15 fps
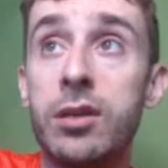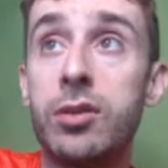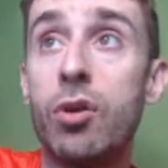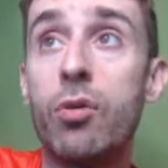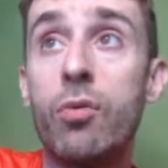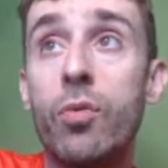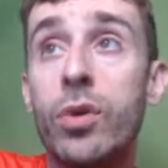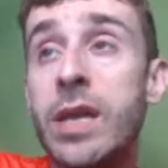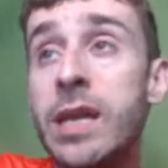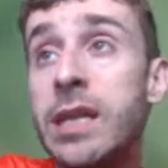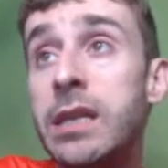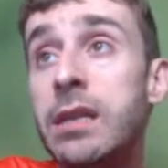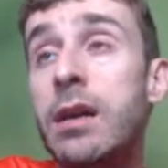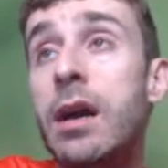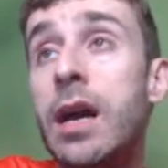So what I
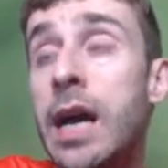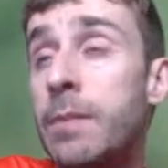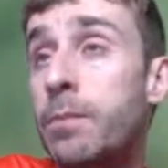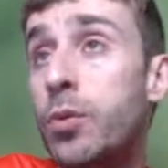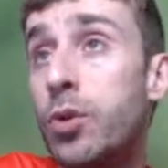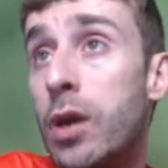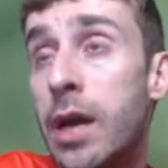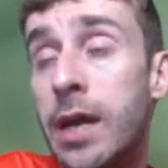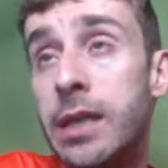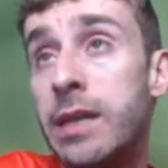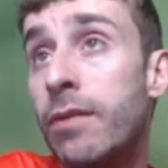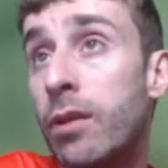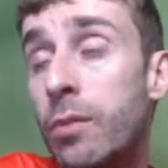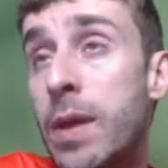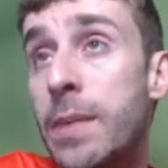did, I
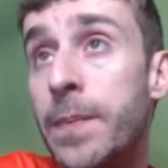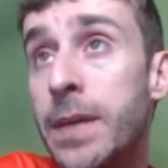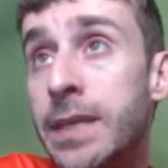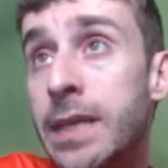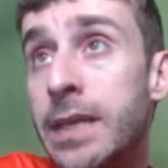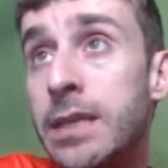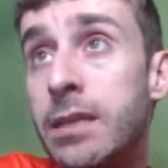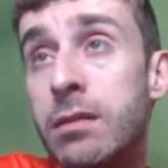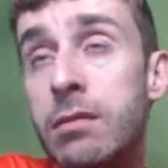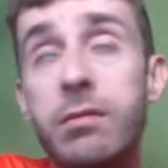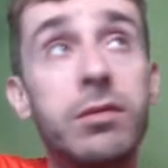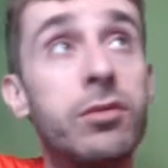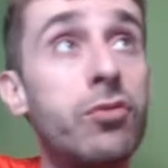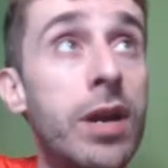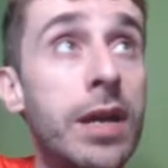developed my pieces,
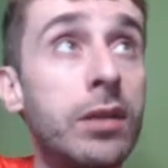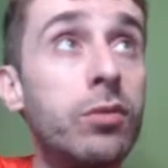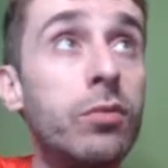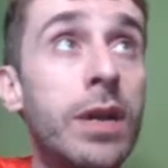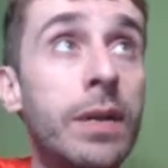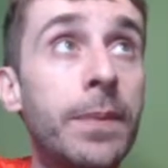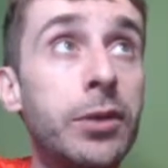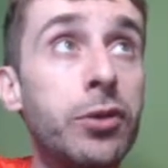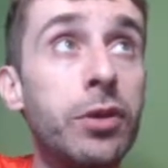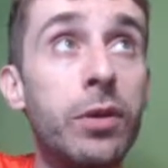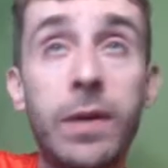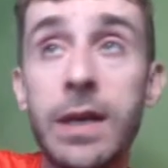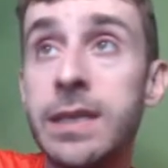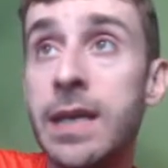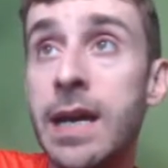trying to make pressure on the
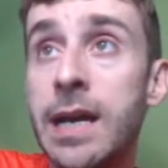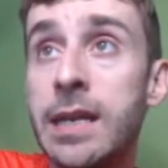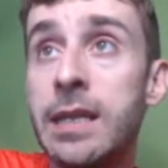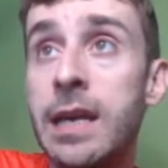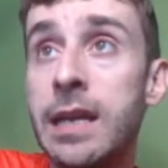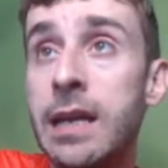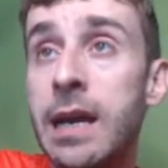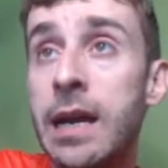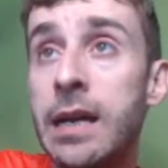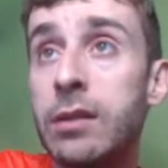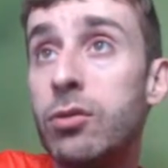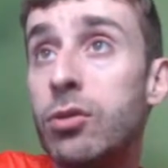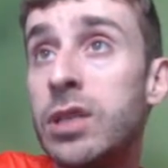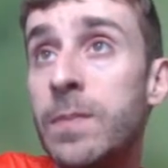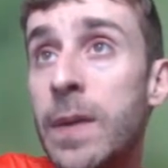queen side, then I
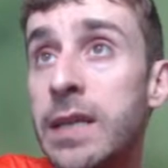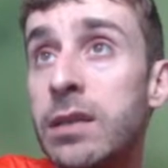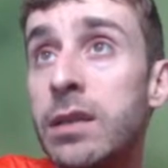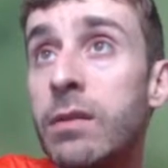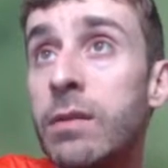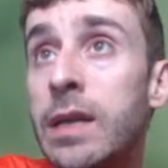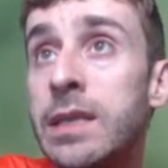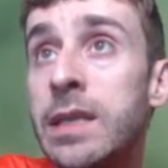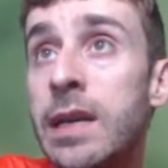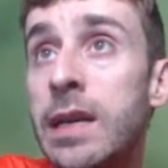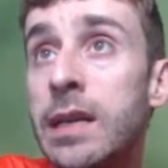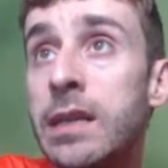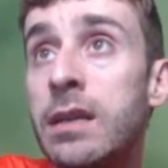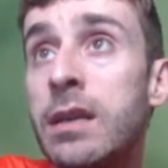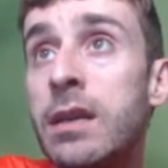took space on the queen
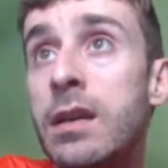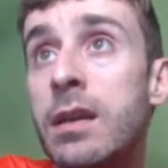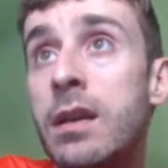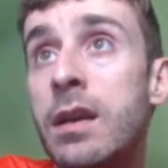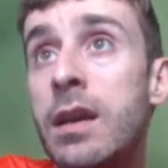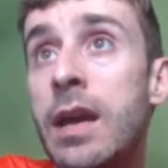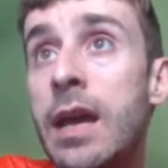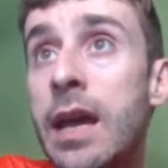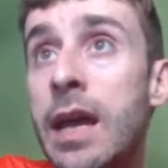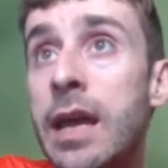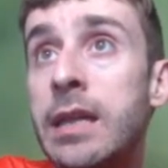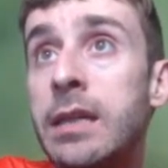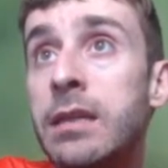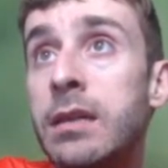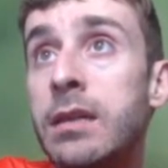side,
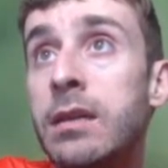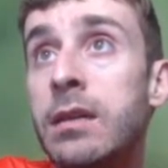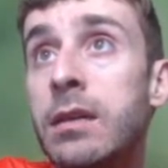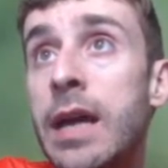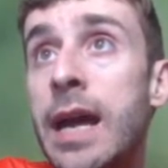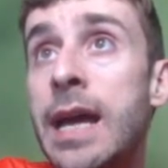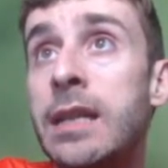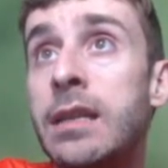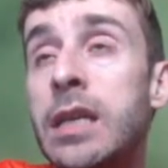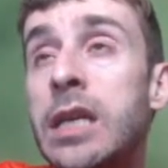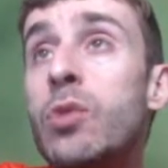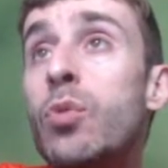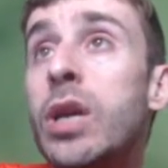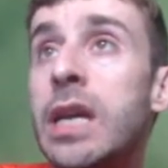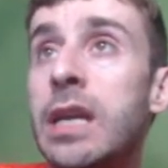and
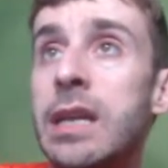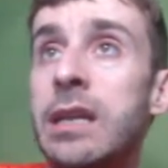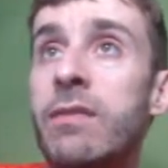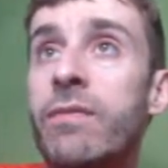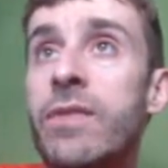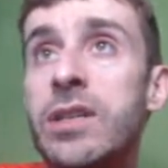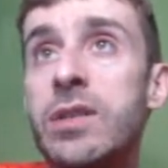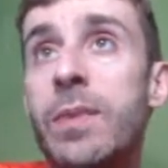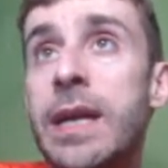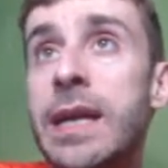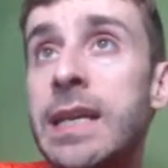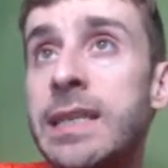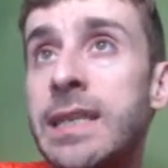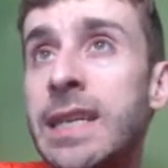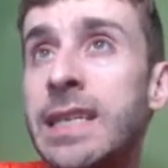he weakened first
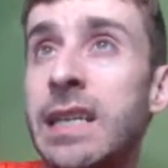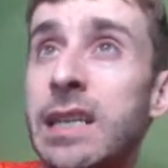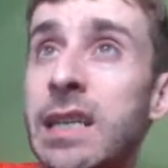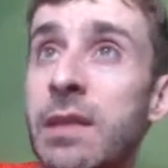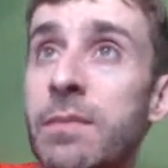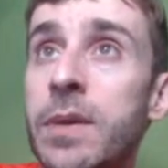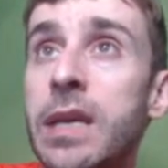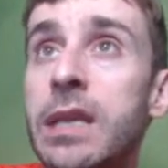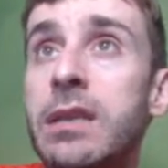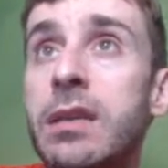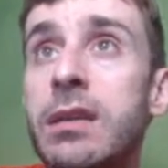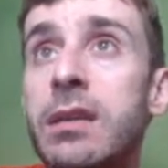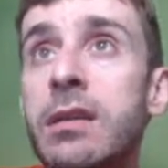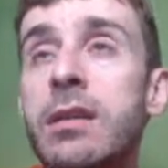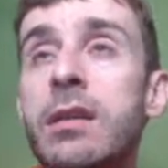playing e6 a little
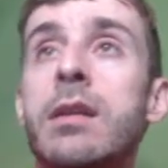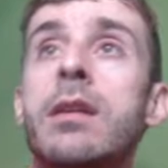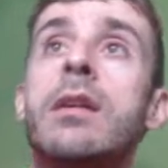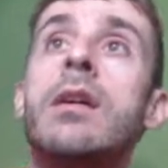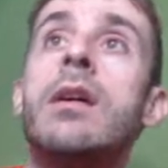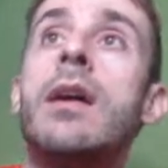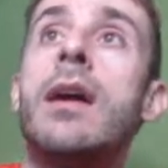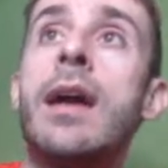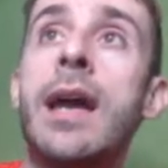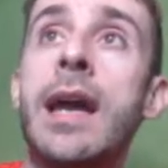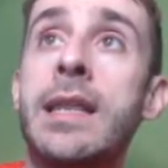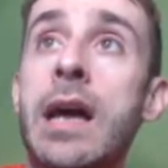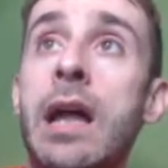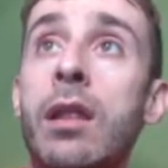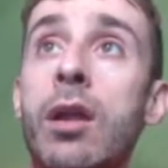bit,
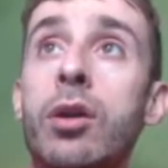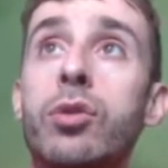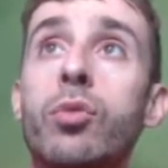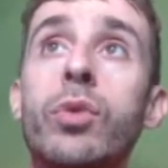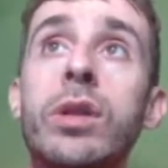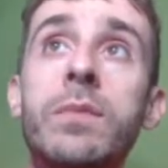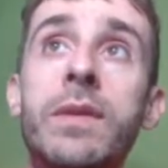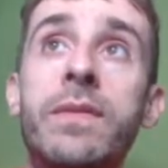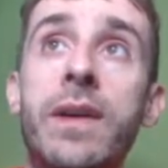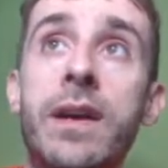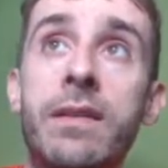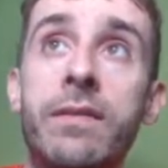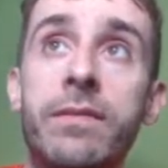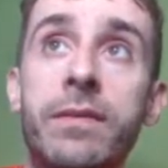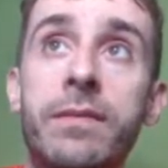and a lot with b5.
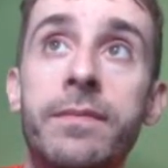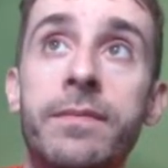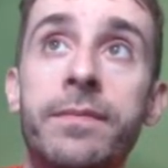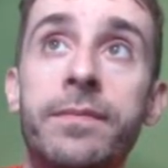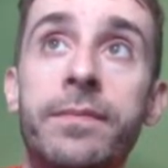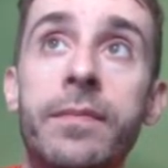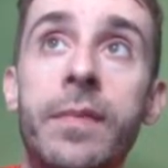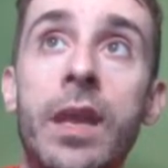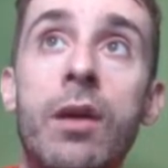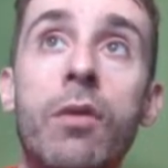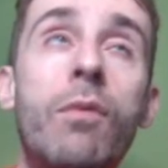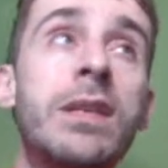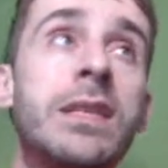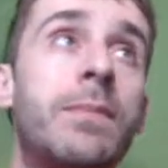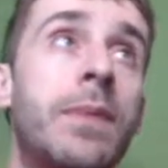
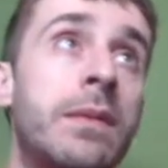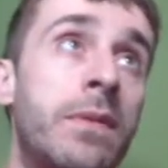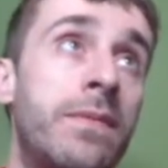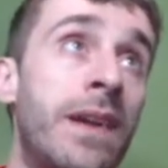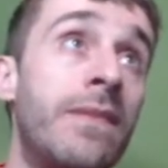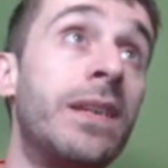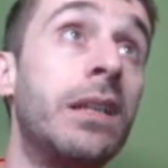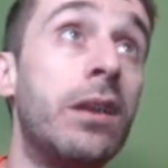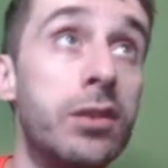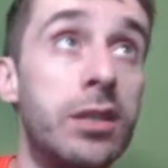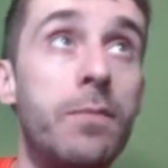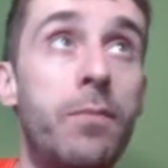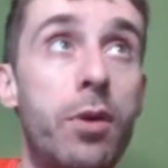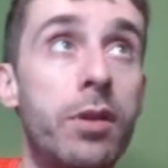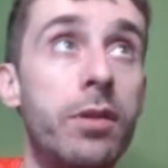Once he played b5, he lost
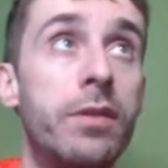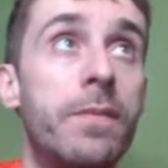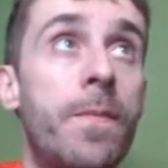the pawn.